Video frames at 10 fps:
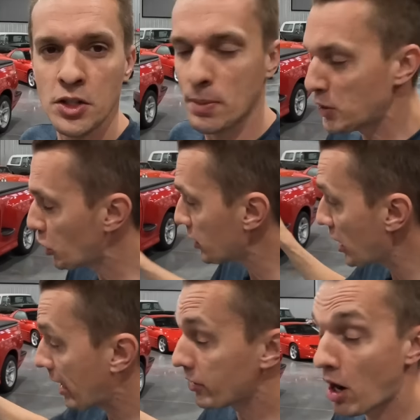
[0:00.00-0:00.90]
So be sure to
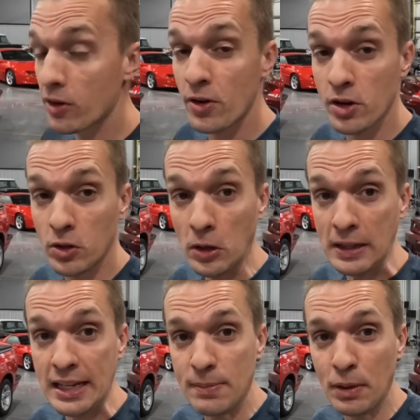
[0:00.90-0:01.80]
check out Car
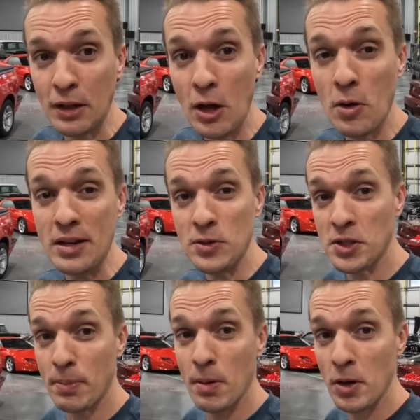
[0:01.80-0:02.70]
Vertical, link below below and
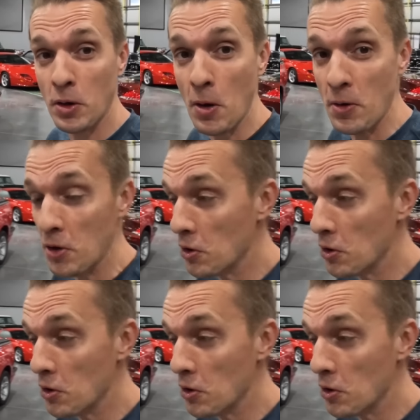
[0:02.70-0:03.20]
use the promo code